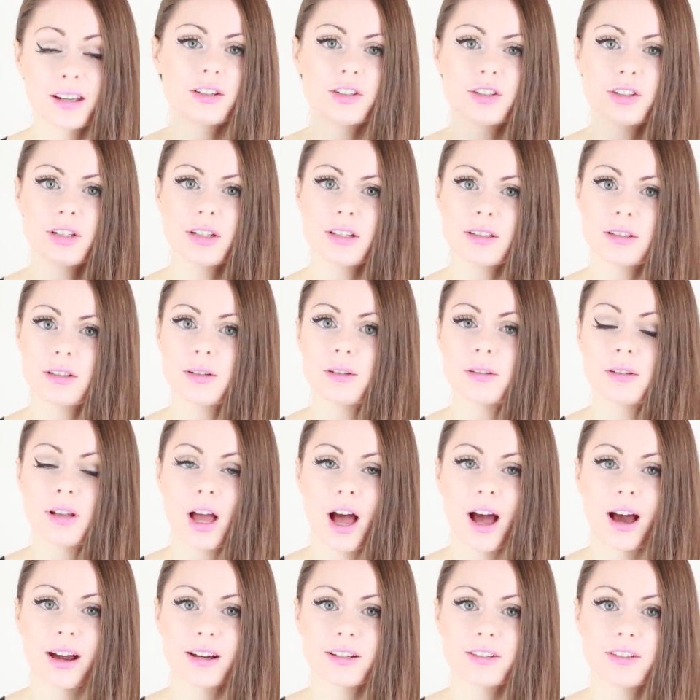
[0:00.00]
If she's doing
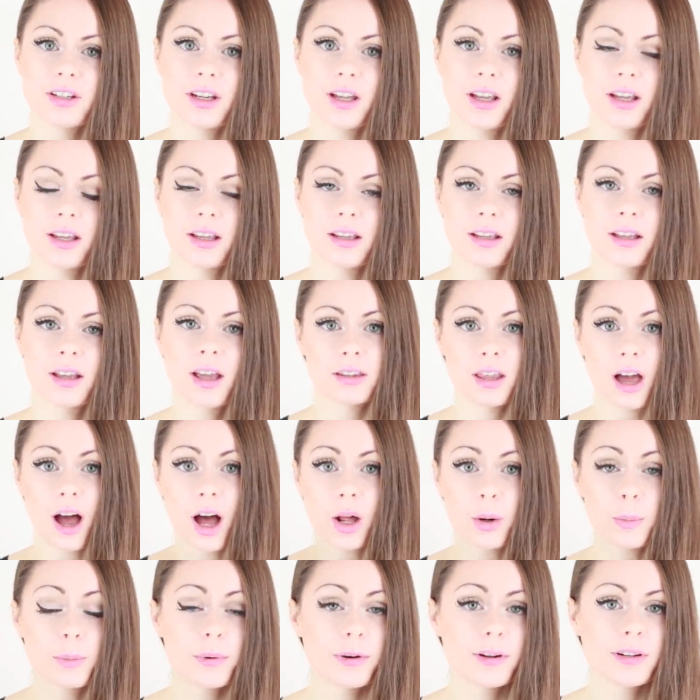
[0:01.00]
acting, the
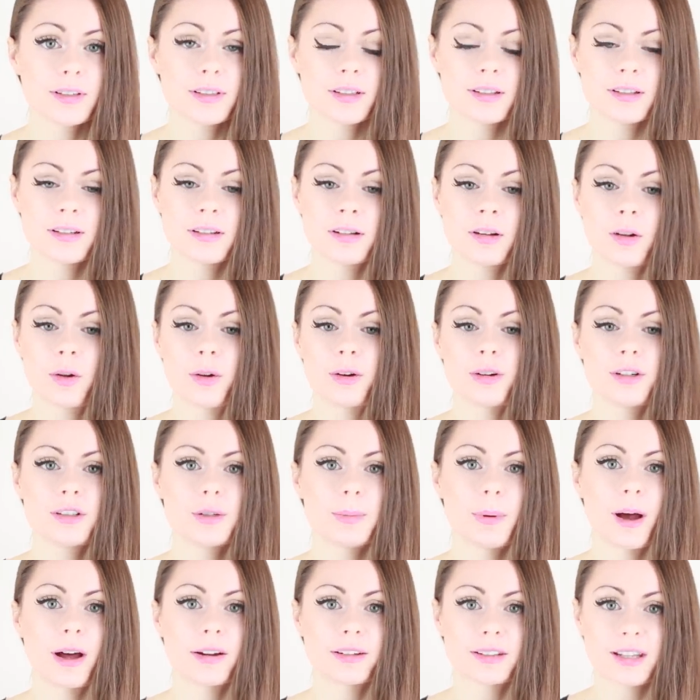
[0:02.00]
other person
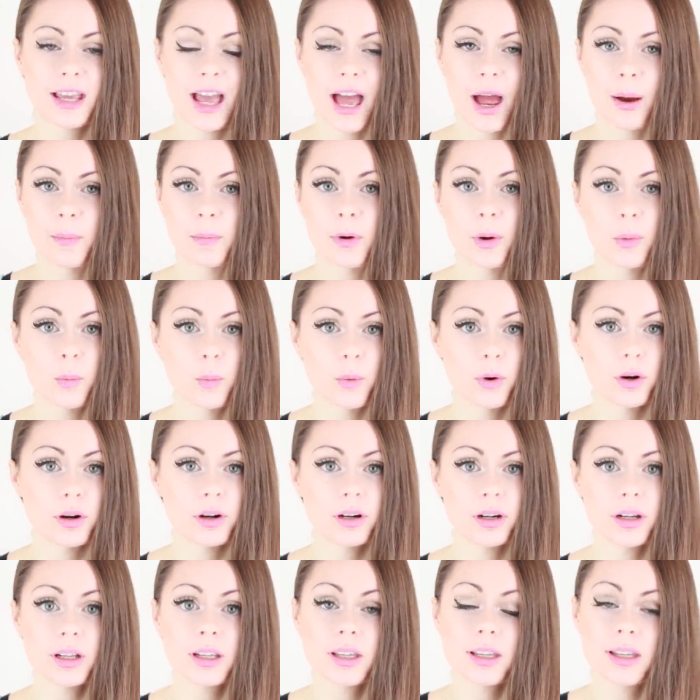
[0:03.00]
learns about camera
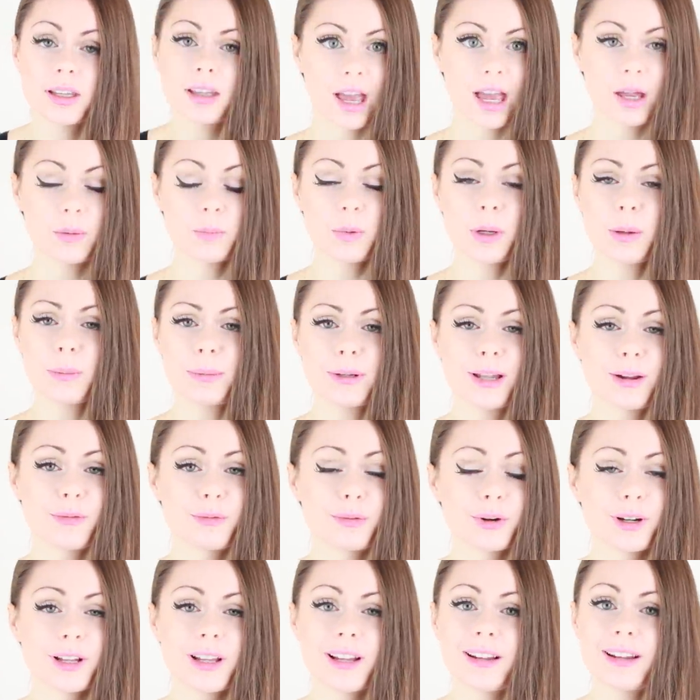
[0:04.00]
work, and people
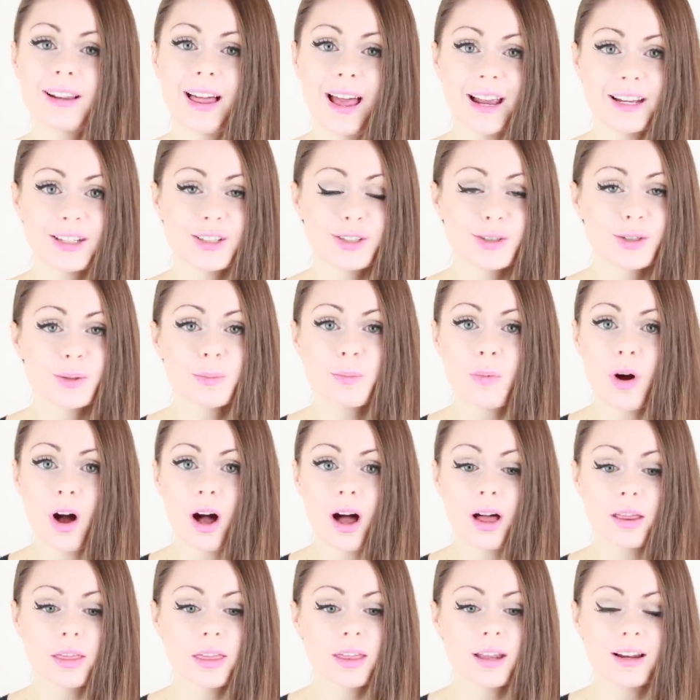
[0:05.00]
that really like to do
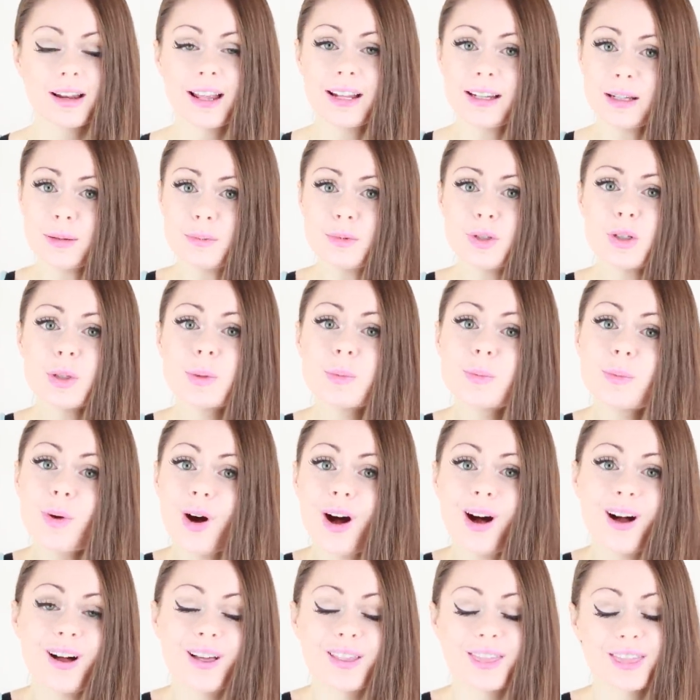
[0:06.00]
math, let them do
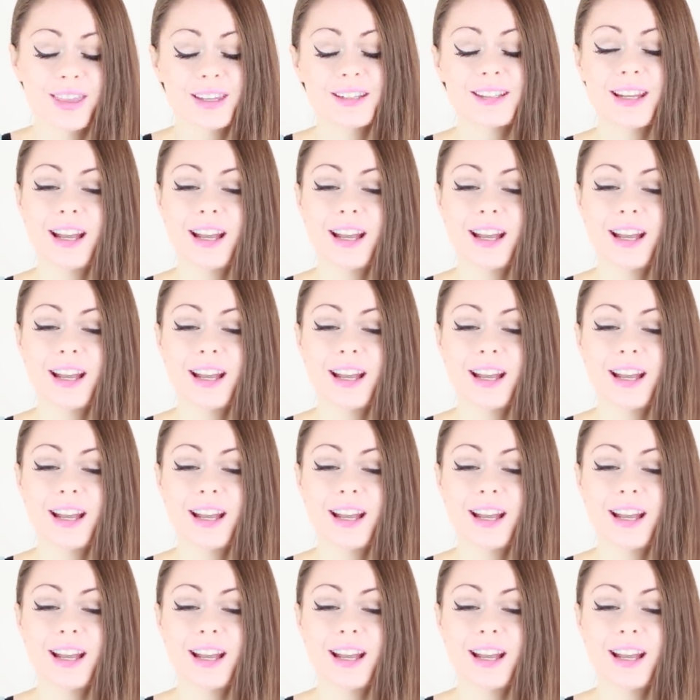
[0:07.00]
math.